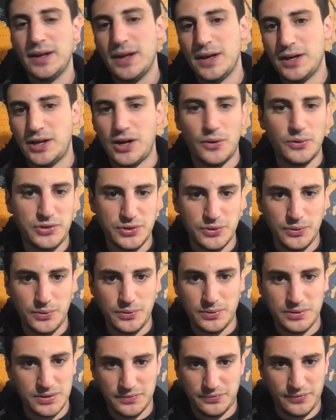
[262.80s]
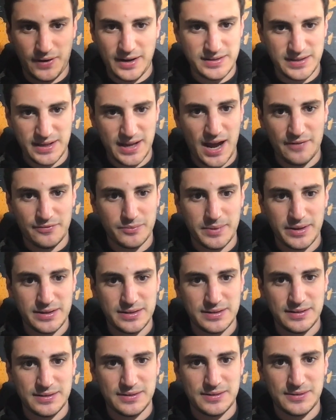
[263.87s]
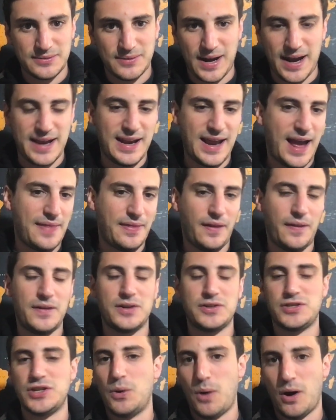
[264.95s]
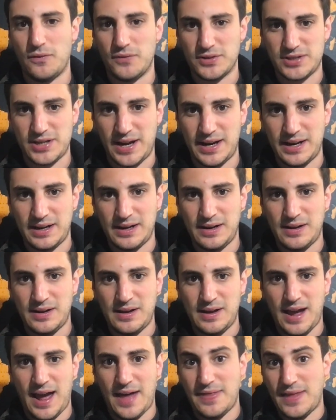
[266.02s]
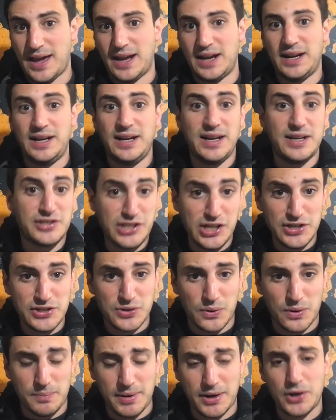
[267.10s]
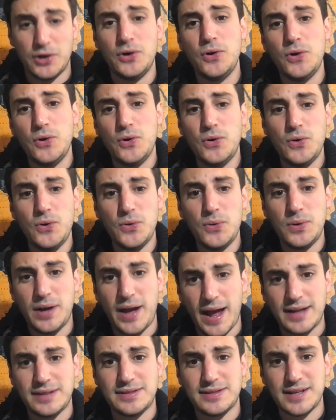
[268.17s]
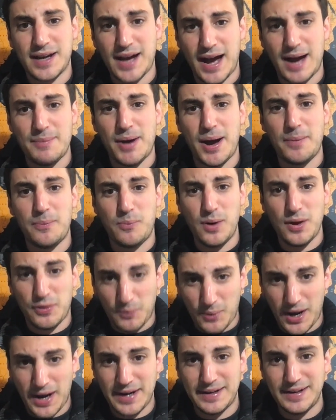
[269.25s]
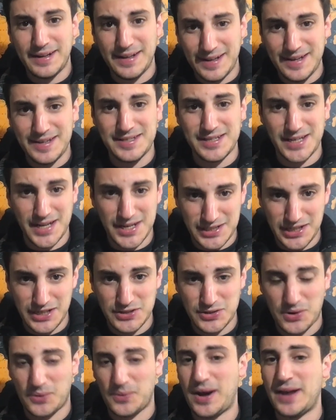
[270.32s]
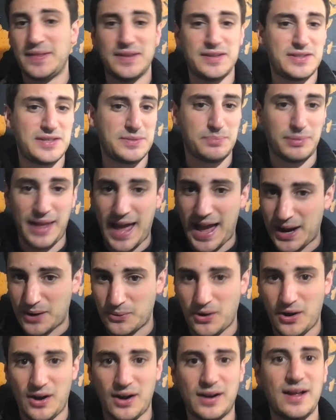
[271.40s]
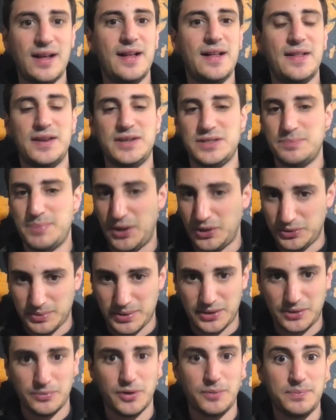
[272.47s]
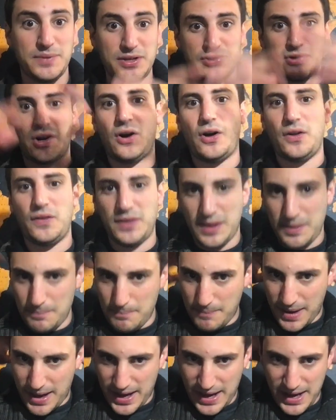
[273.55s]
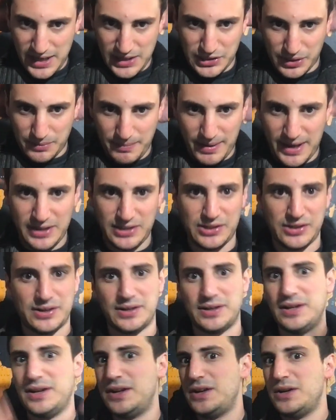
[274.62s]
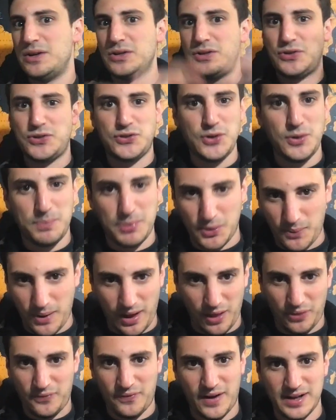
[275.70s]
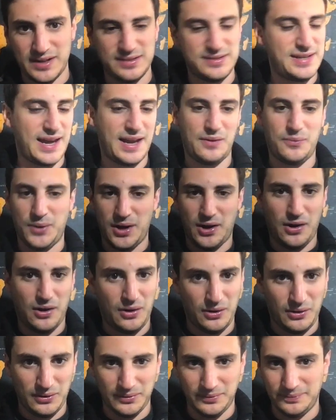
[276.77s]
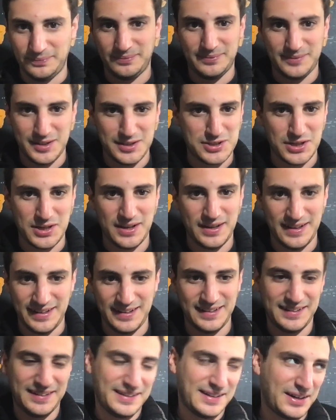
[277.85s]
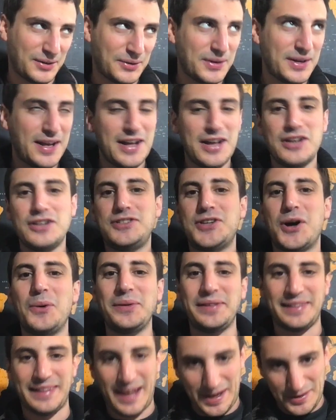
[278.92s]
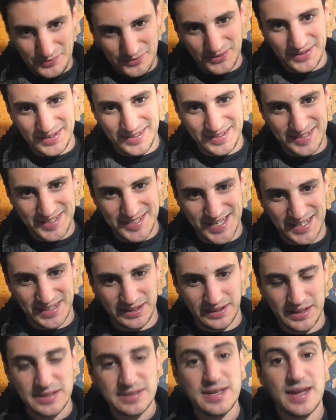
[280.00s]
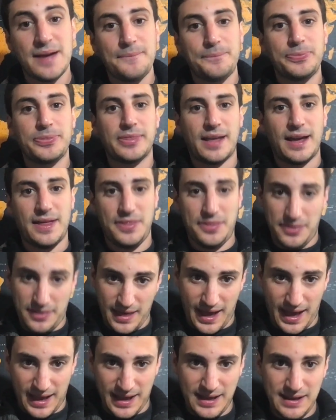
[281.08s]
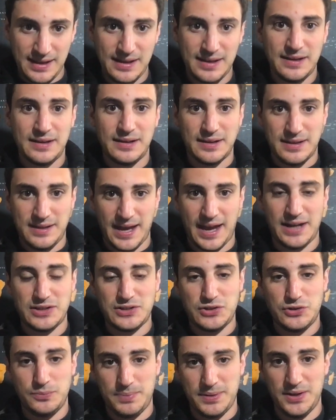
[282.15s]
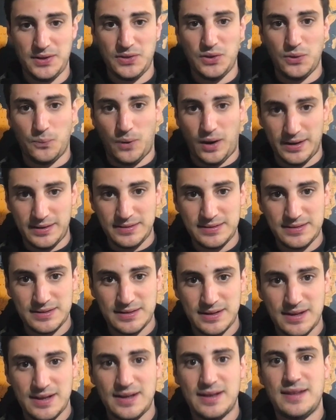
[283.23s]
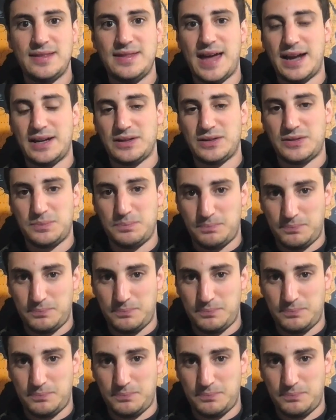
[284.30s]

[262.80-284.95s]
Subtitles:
go to friends of the government, right? And then there's no oversight. And they get an ESG score. But who gets to come up with what is an ESG score, right? This is BlackRock, this is Bilderberg Group. These are all the major, major super wealth funds that we all don't love, to say the least. And they get to be the ones that